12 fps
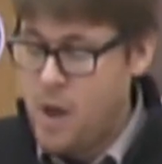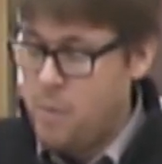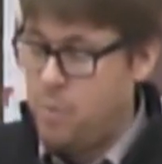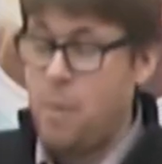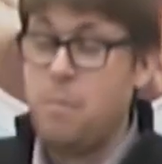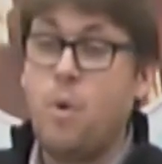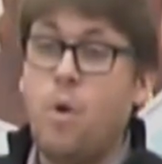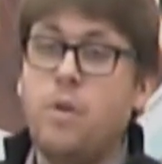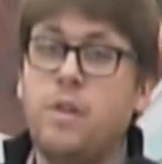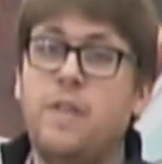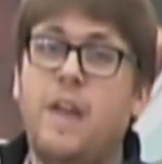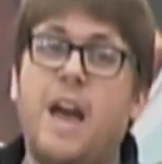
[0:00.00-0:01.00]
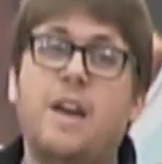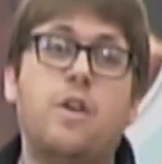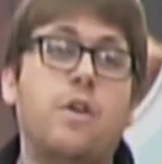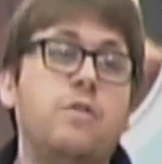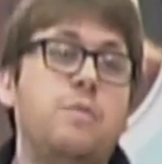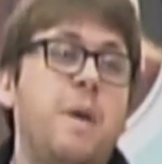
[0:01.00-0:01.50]
But more than that,
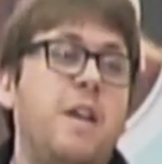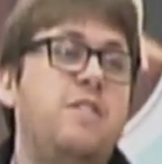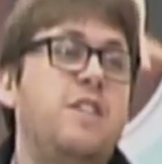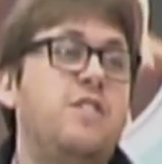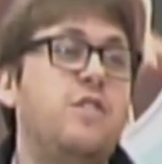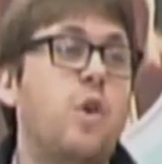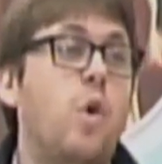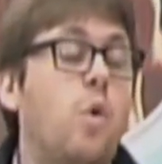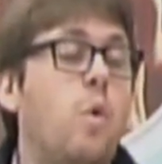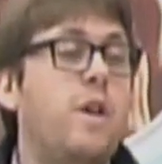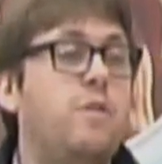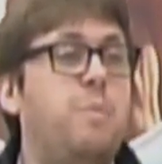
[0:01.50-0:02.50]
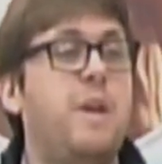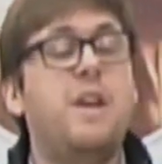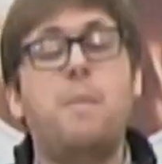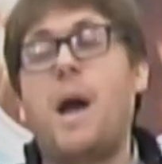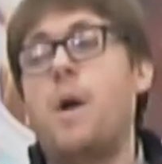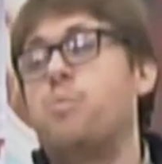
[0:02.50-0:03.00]
God's message has always been
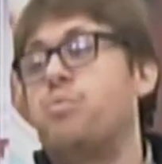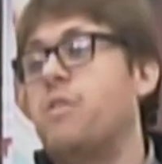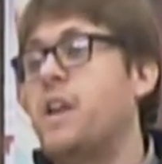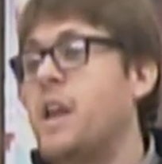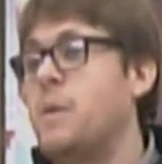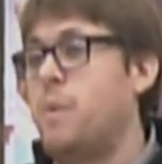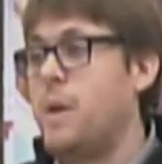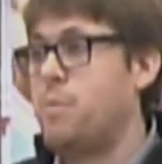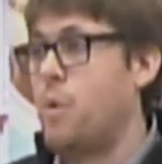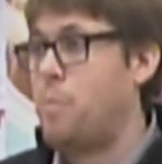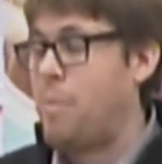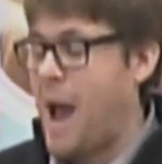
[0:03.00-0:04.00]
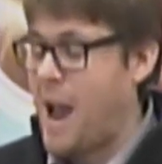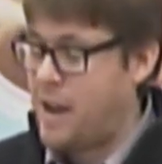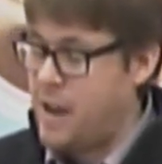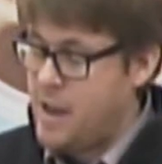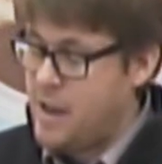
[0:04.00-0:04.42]
about bringing people back